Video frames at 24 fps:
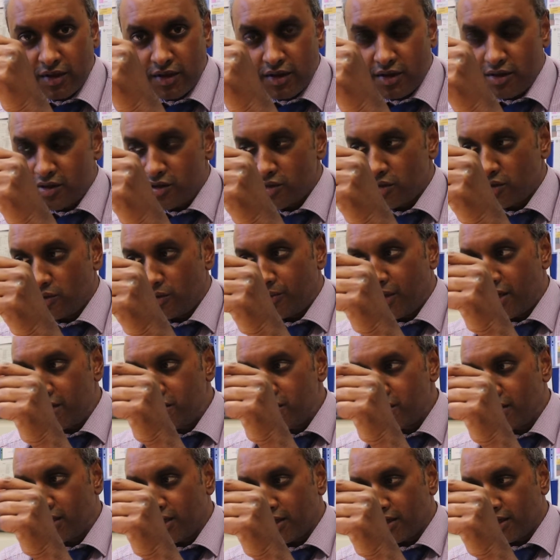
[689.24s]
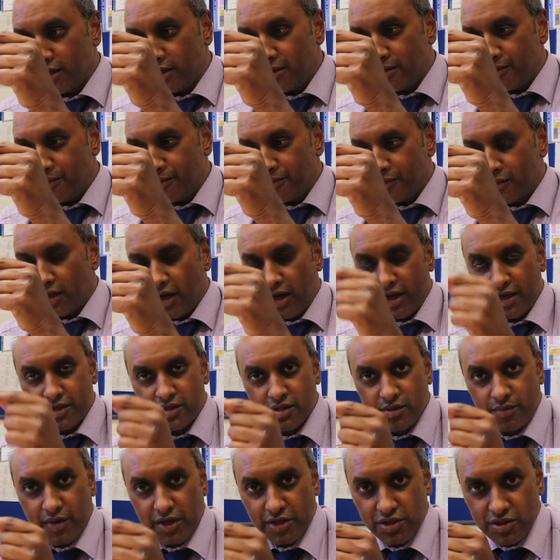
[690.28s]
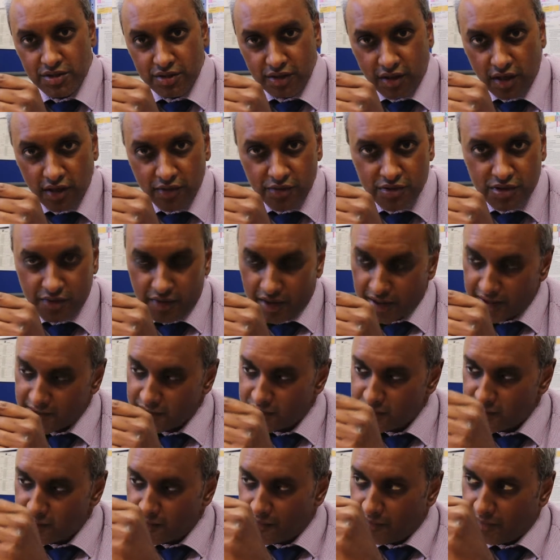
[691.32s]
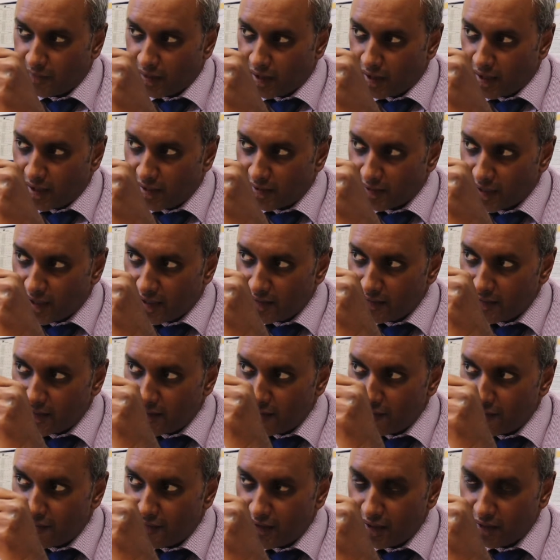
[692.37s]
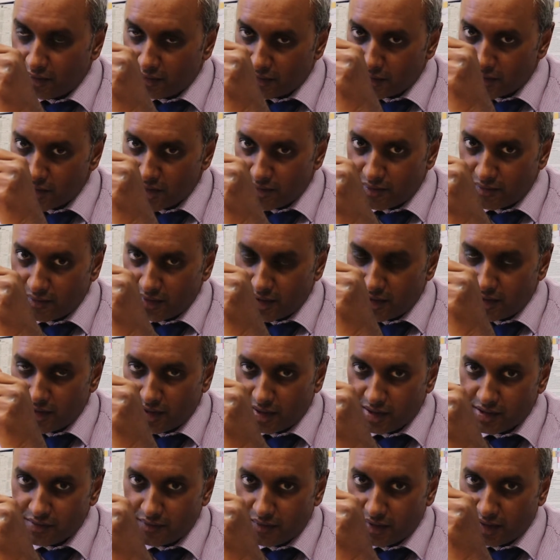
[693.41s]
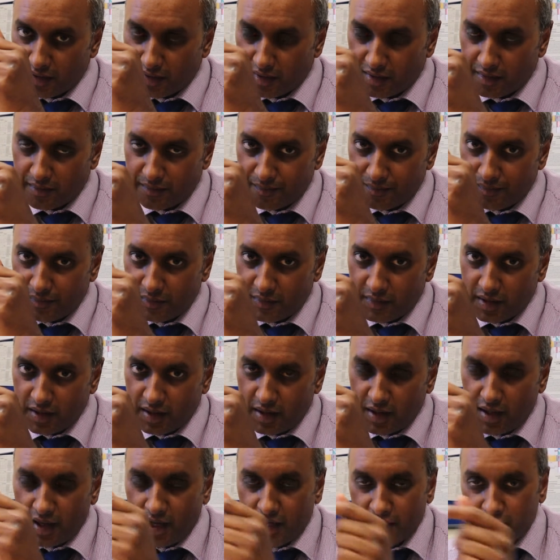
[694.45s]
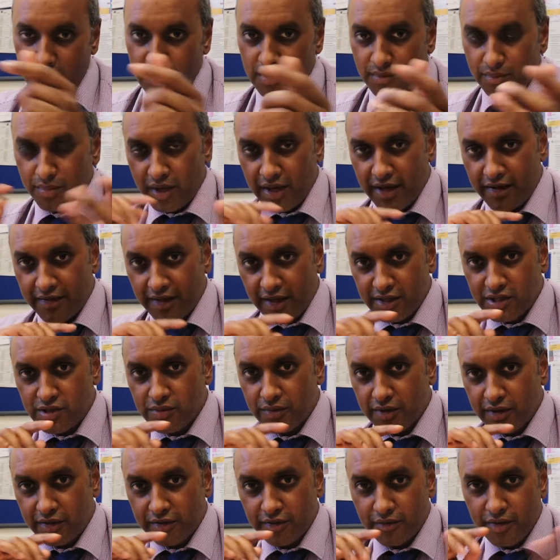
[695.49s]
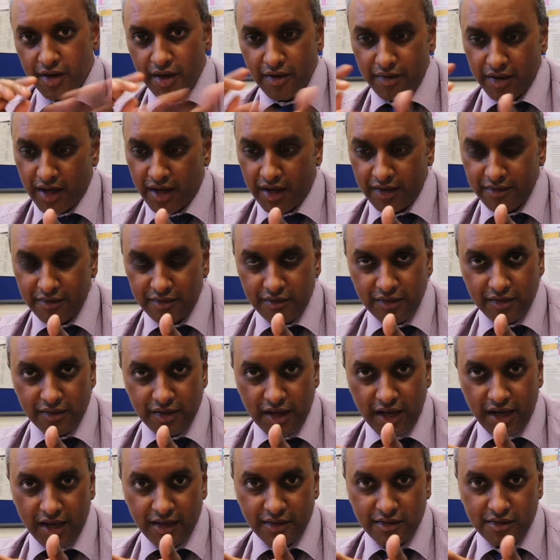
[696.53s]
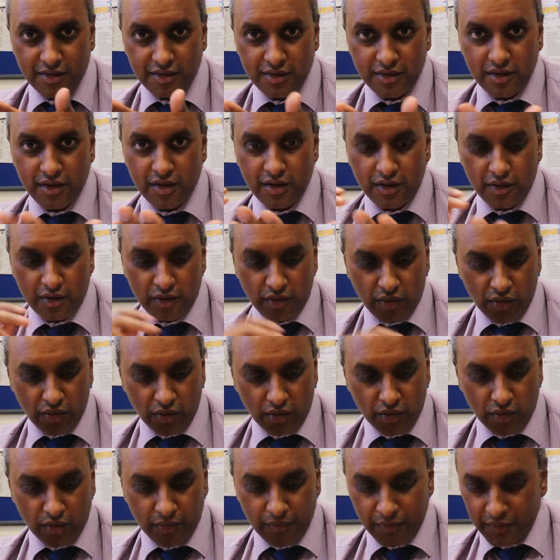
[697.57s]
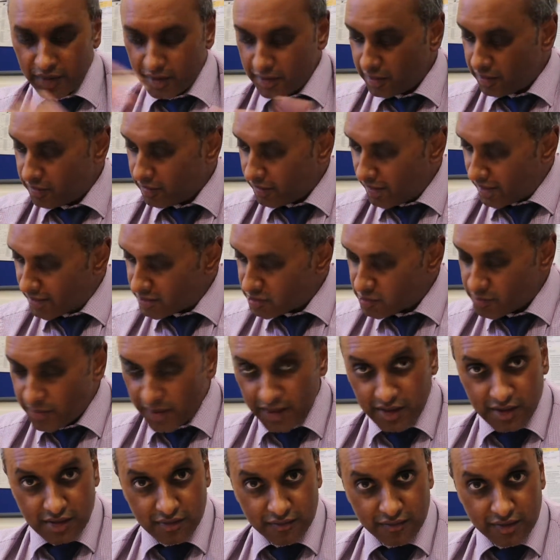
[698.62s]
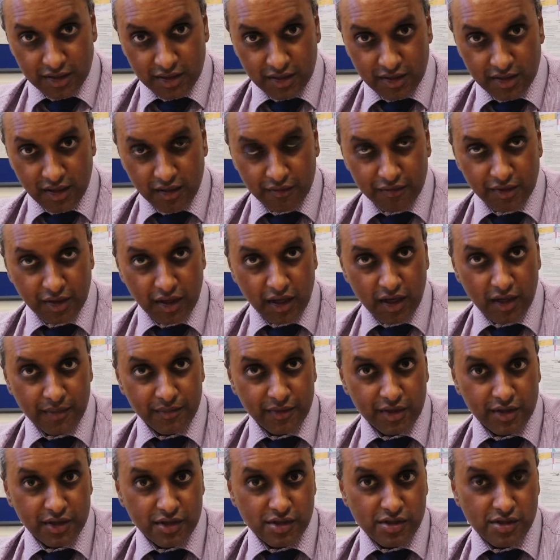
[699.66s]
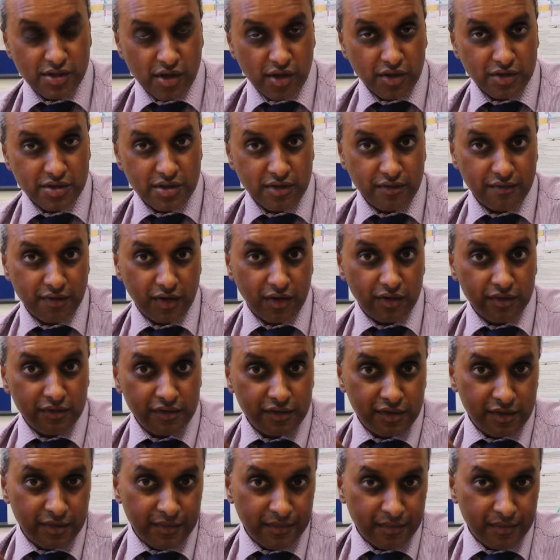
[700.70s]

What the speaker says: So basically, I ask the patient to close their eyes, and can they feel the tip of the index finger? And compare that to another area, either the other hand or another aspect of the arm that is not involved.